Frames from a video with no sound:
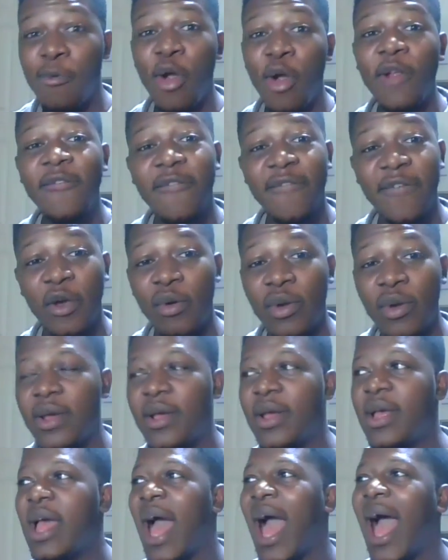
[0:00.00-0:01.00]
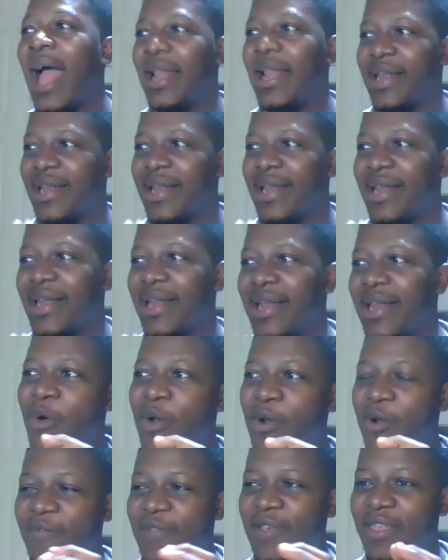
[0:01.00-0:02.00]
field, and that's
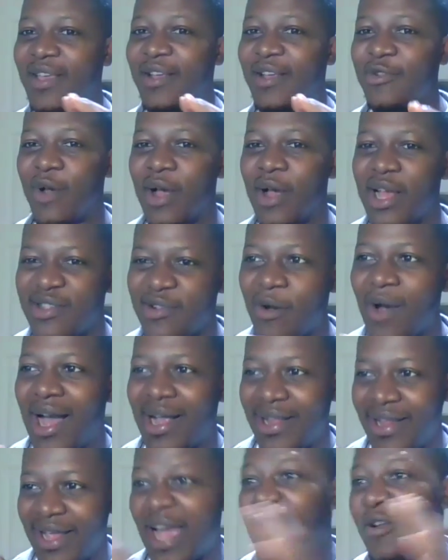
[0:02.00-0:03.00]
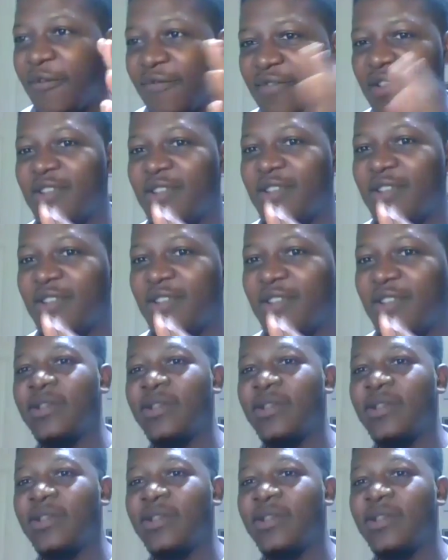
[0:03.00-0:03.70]
one of the things. So at the end of this project,